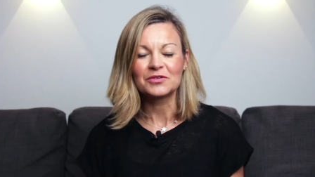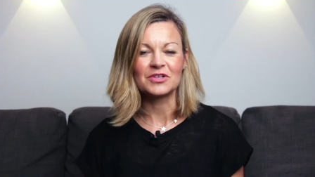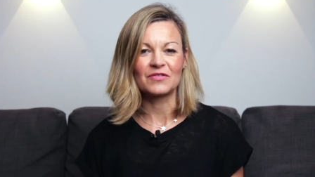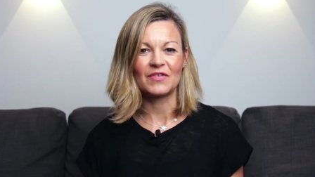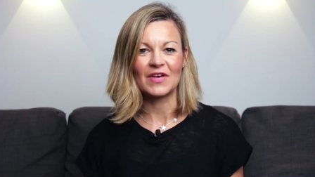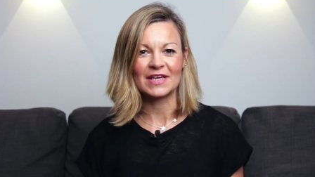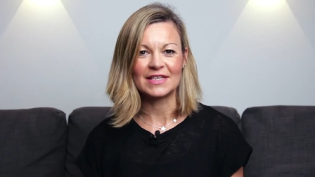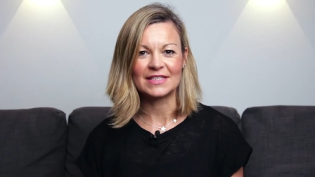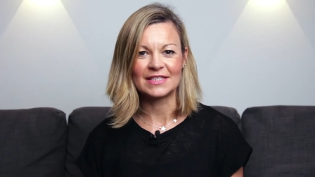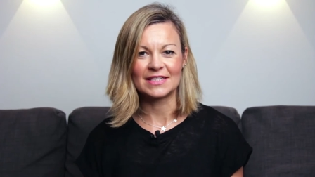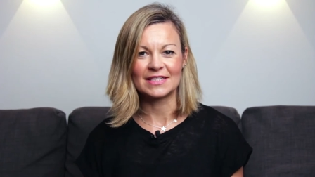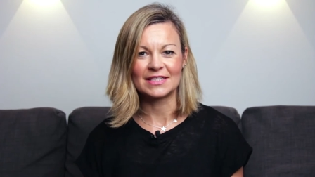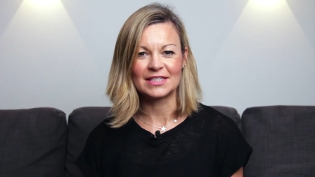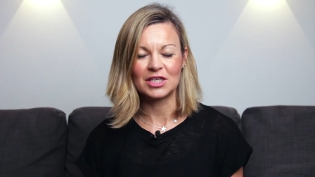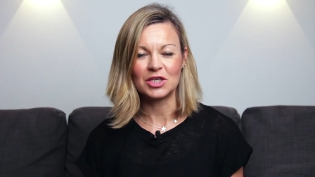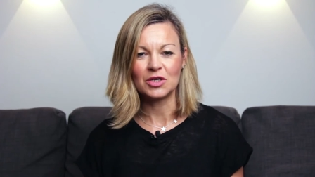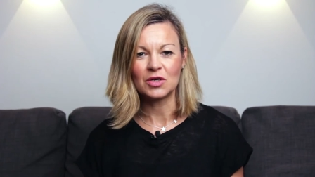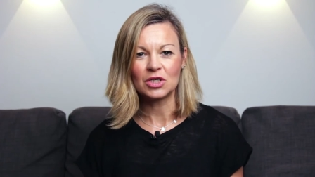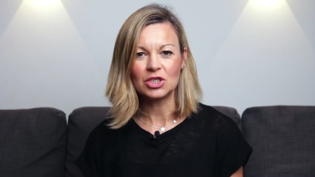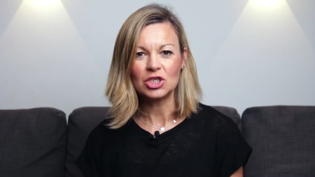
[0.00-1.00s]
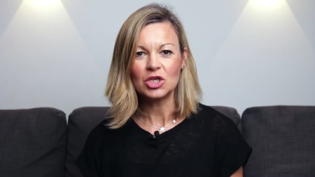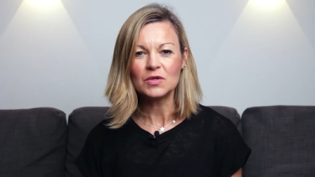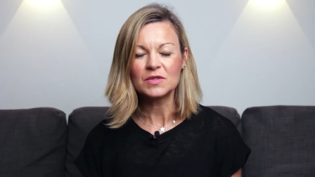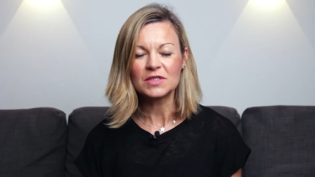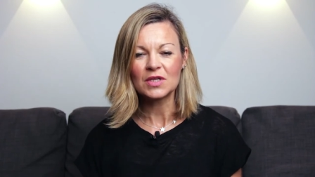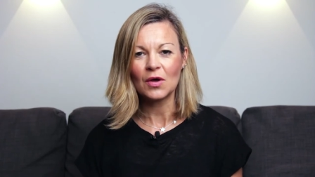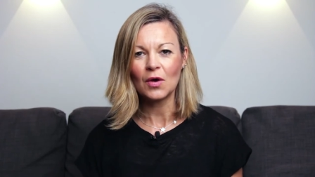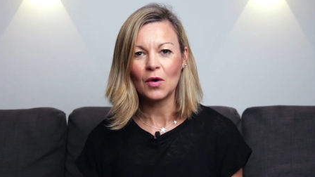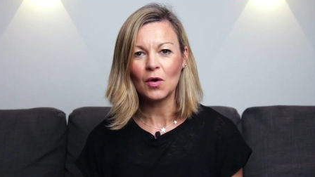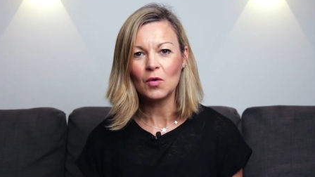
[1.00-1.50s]
devices that you can
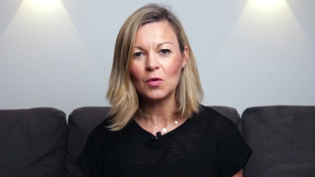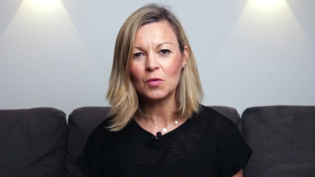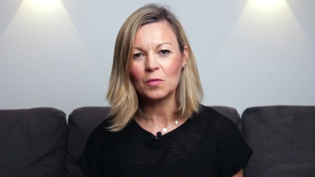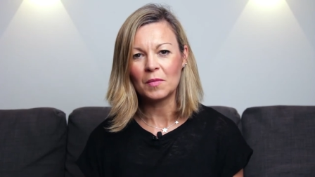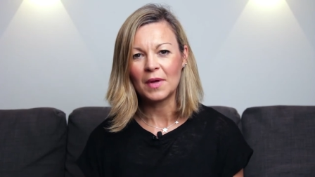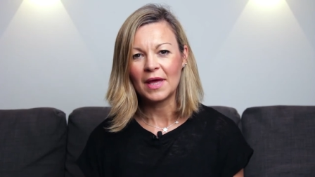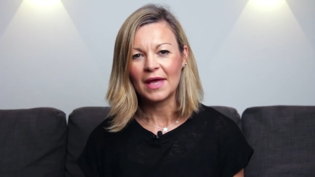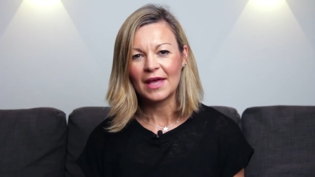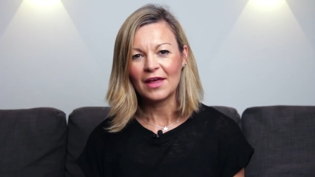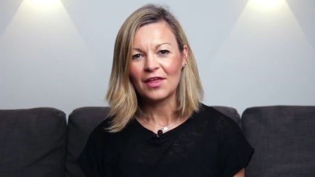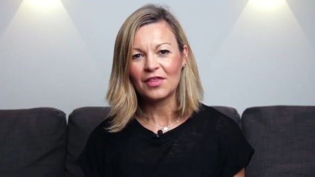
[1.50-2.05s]
use at home,